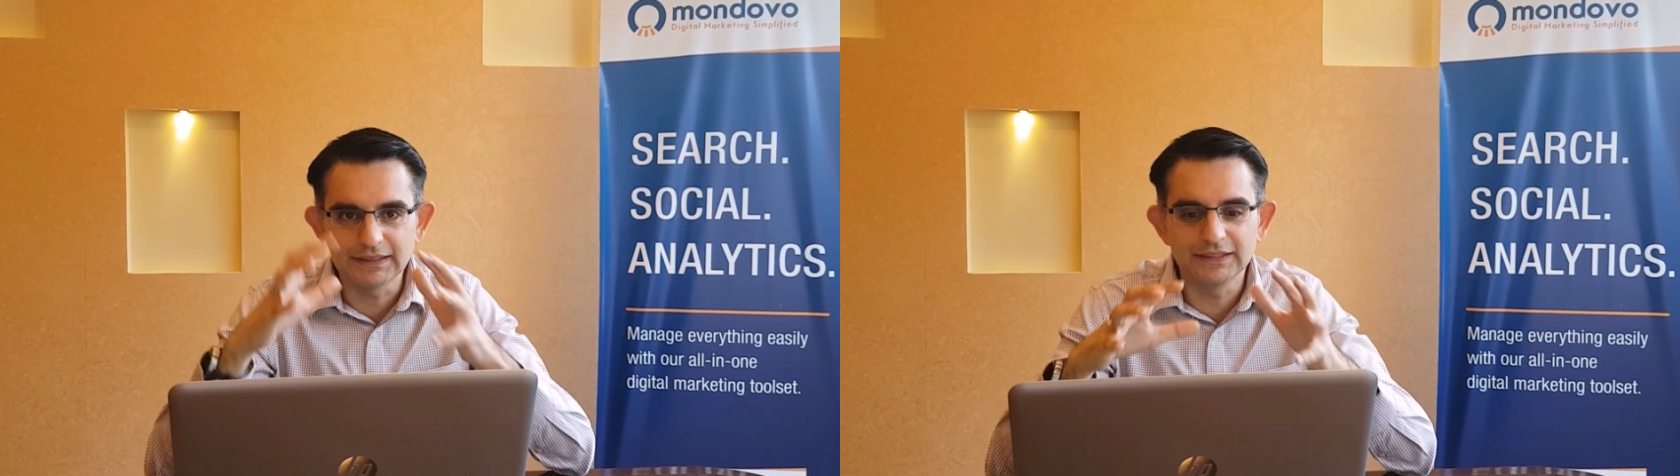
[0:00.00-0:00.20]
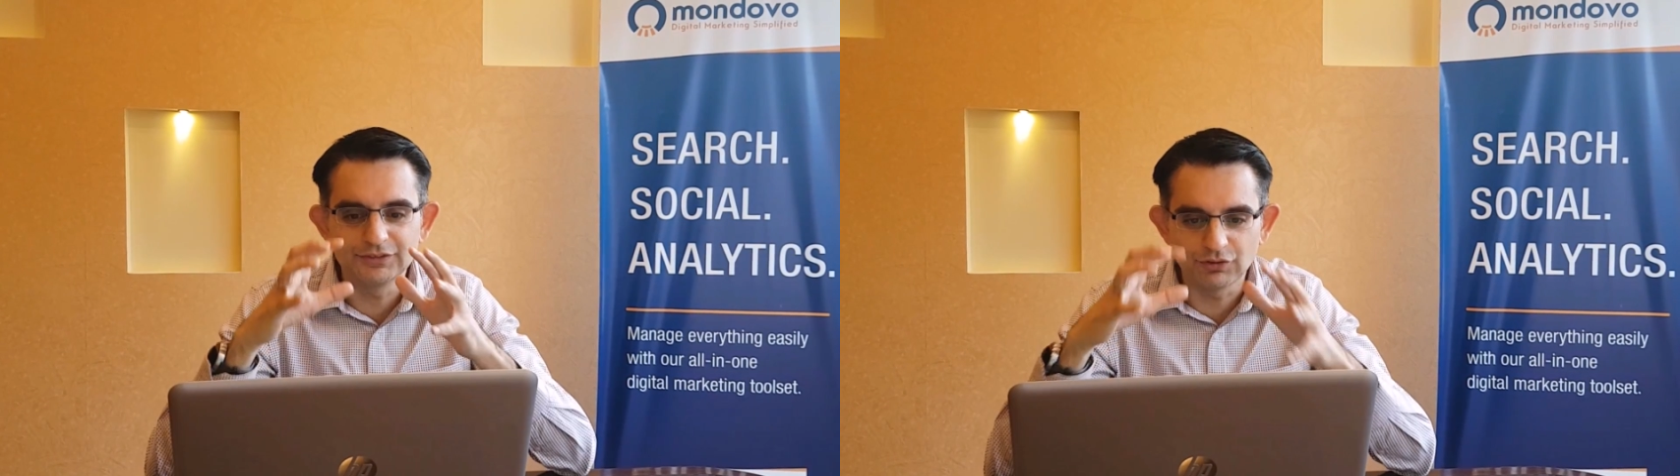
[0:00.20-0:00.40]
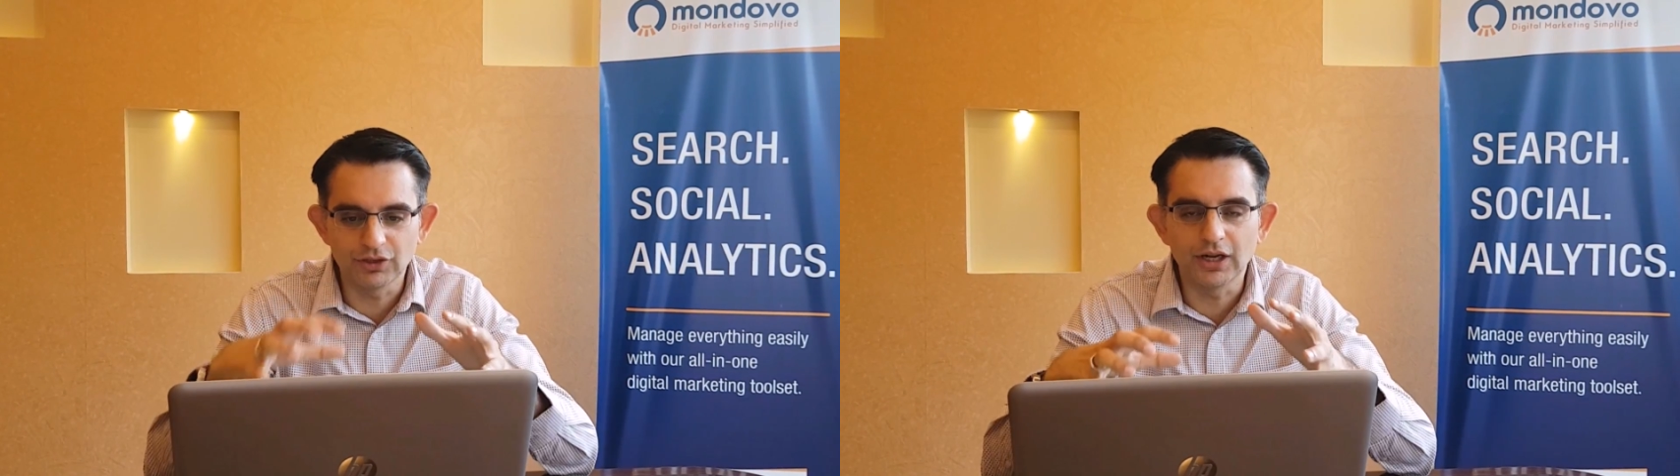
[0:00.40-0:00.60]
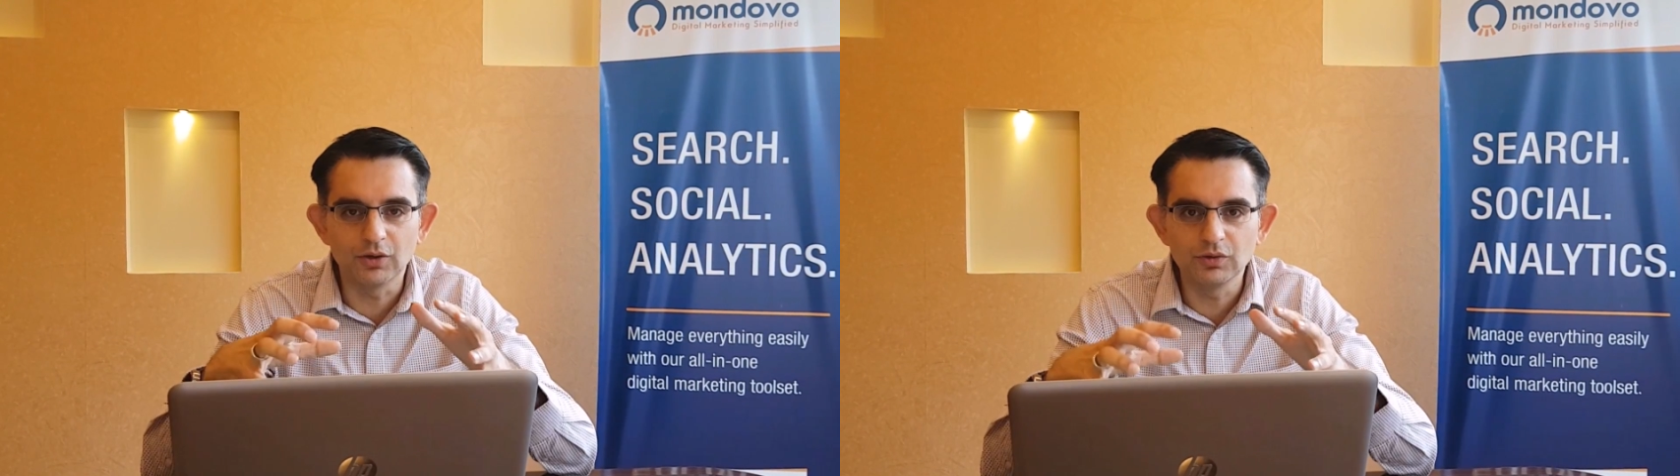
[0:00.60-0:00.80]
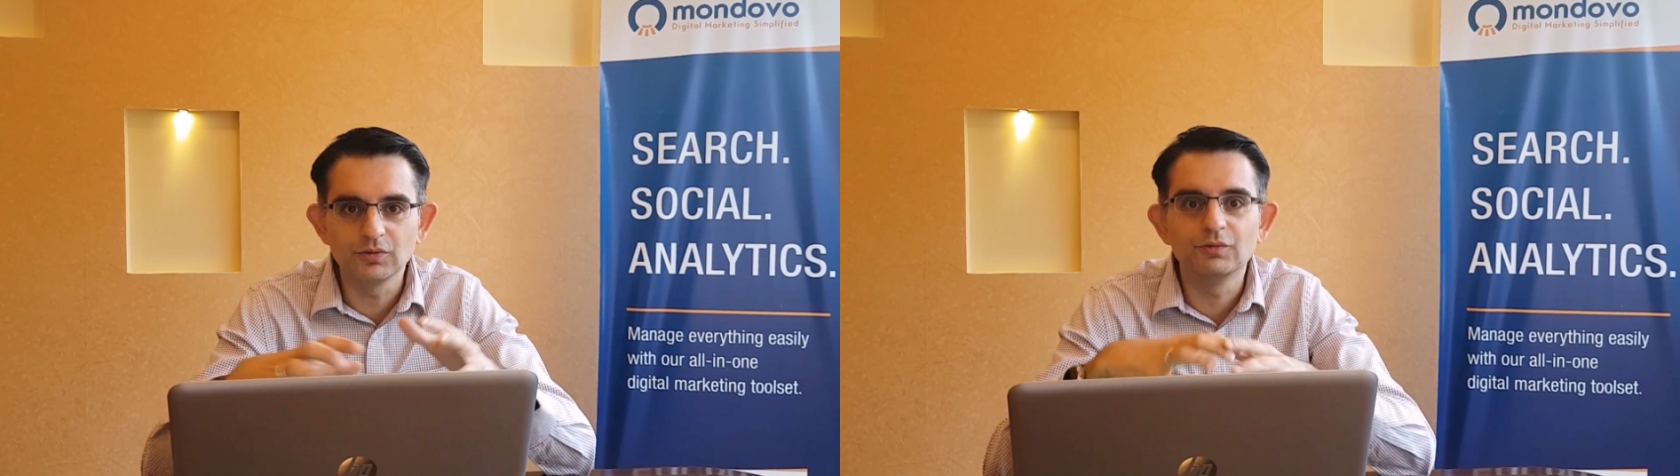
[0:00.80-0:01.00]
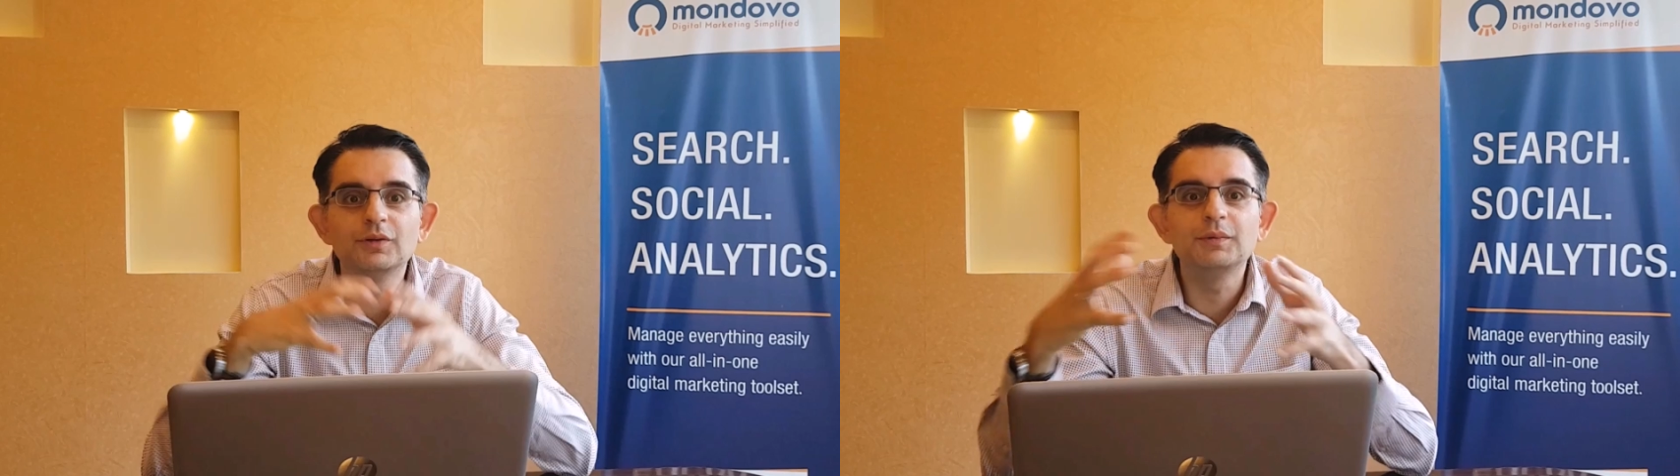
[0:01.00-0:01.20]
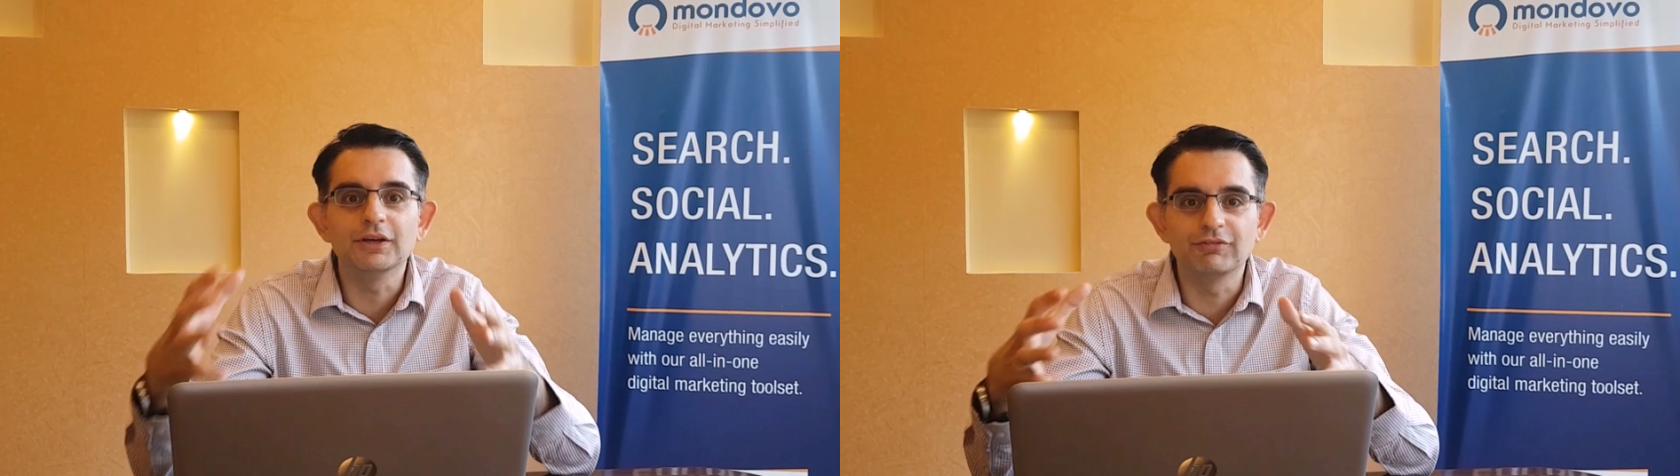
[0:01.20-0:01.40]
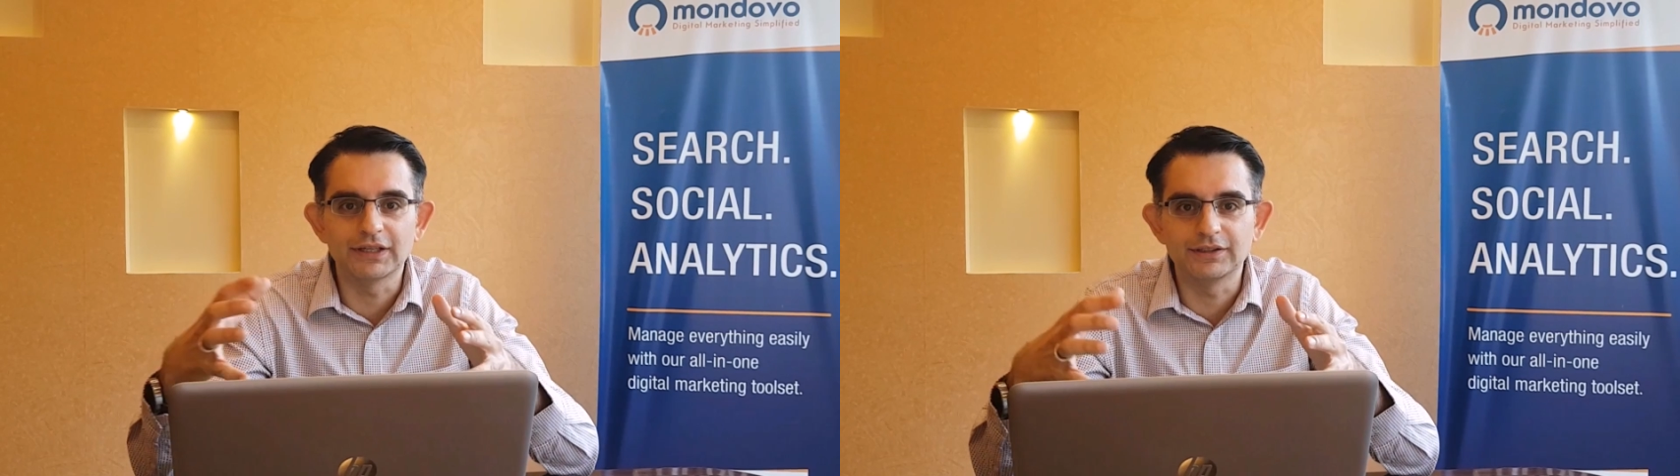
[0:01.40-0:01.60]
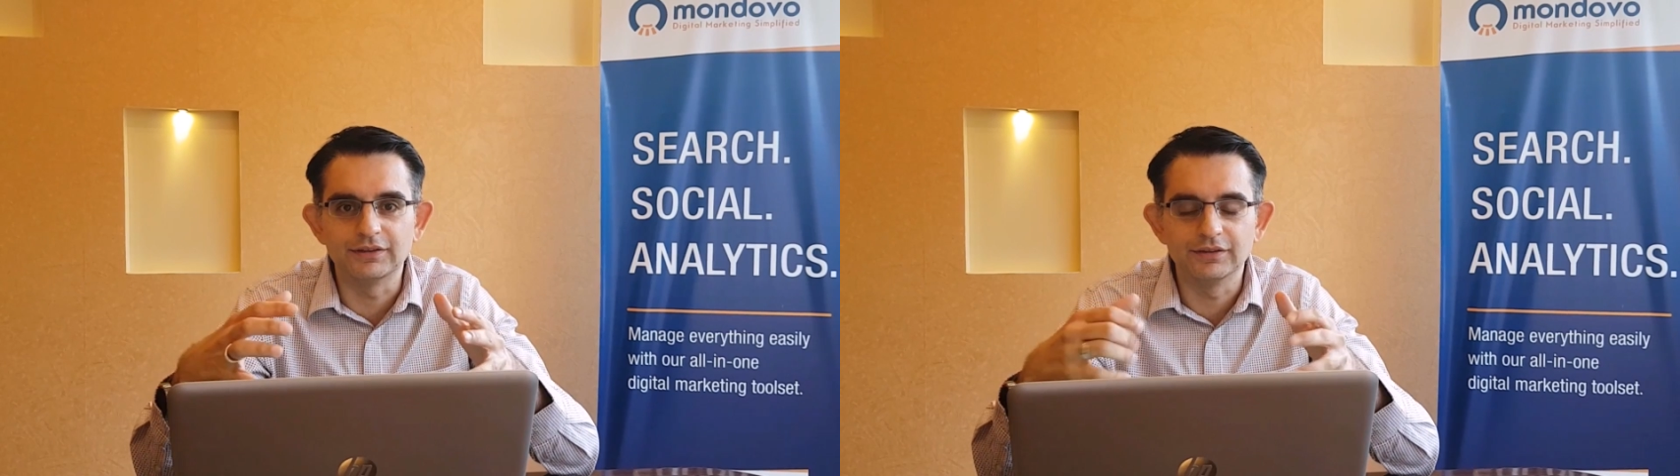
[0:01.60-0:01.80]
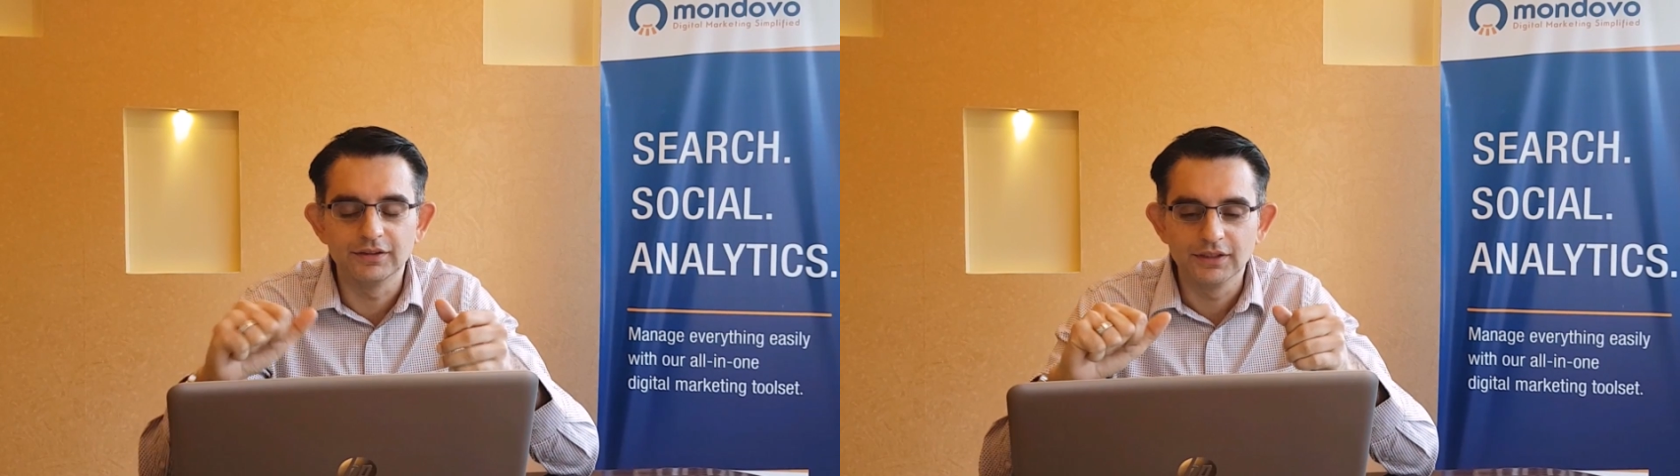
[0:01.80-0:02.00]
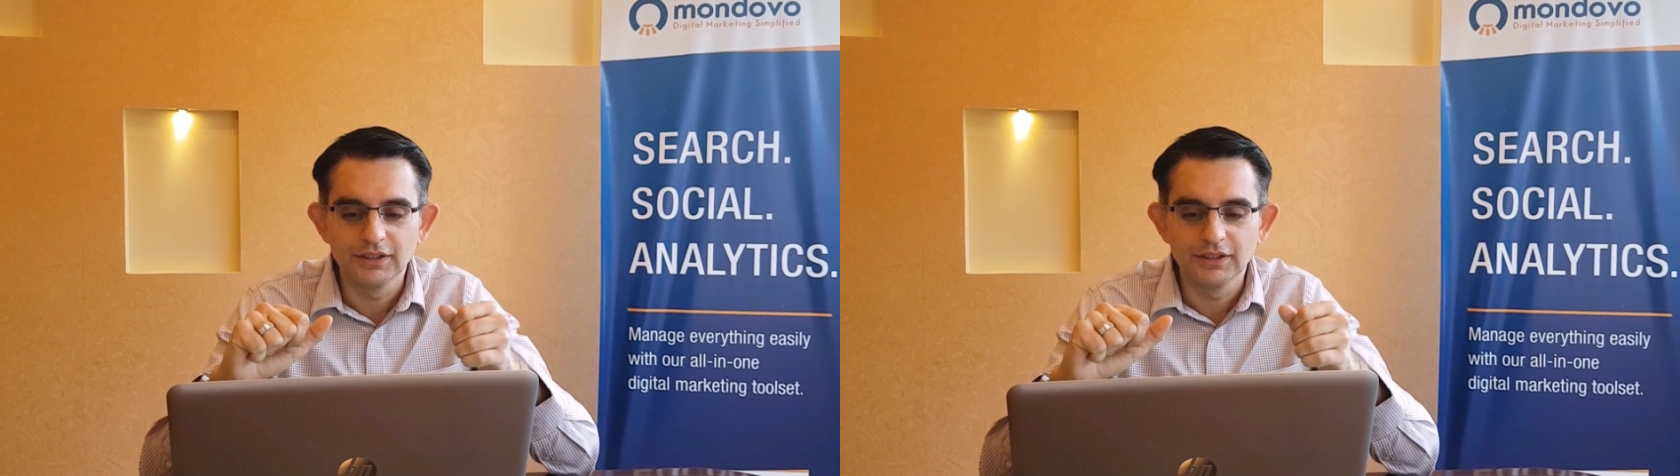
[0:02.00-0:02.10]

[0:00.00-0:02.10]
at least for now, will be affected.